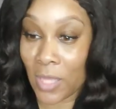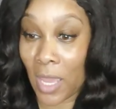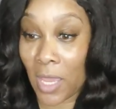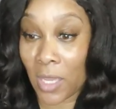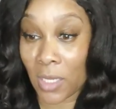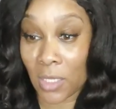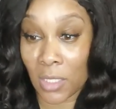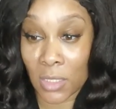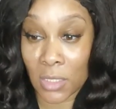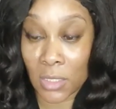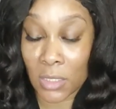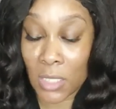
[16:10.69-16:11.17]

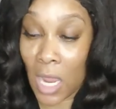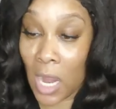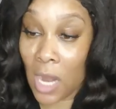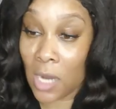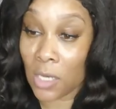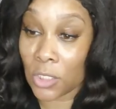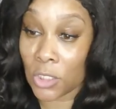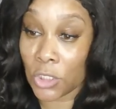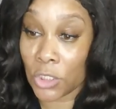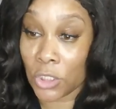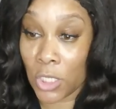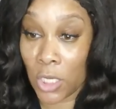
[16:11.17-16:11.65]
That is
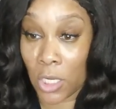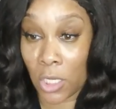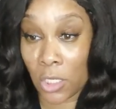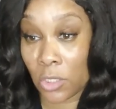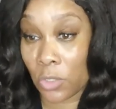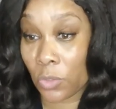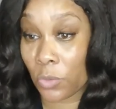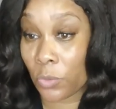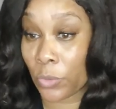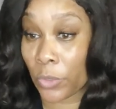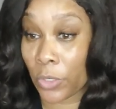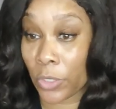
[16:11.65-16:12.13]
our
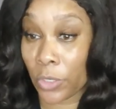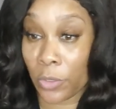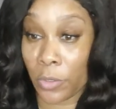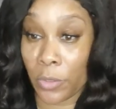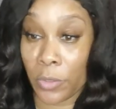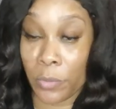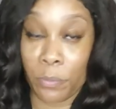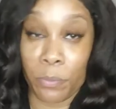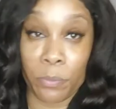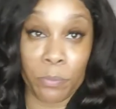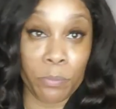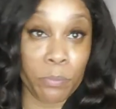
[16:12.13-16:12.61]

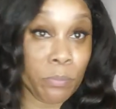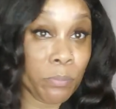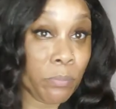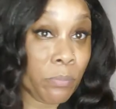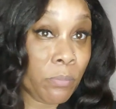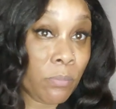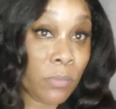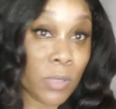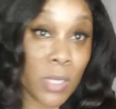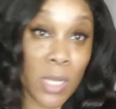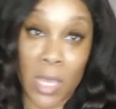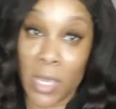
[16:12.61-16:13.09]
January
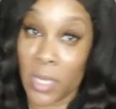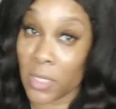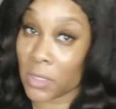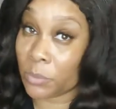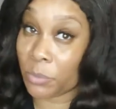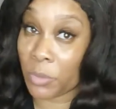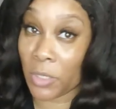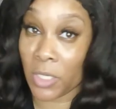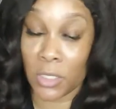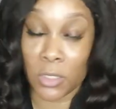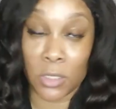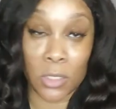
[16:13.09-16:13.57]

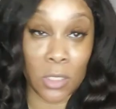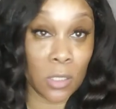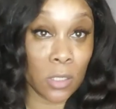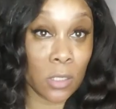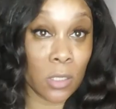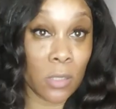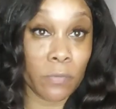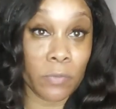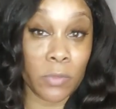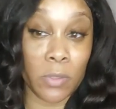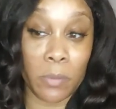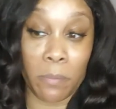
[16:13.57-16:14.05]
last
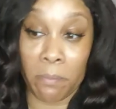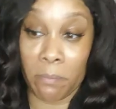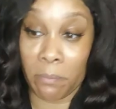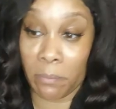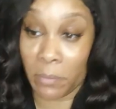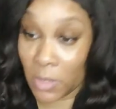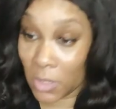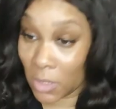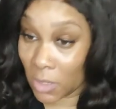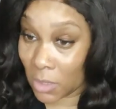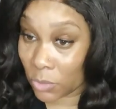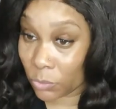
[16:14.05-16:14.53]
paycheck of the
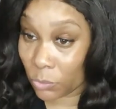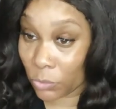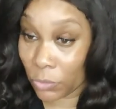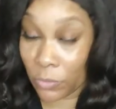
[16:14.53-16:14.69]
month.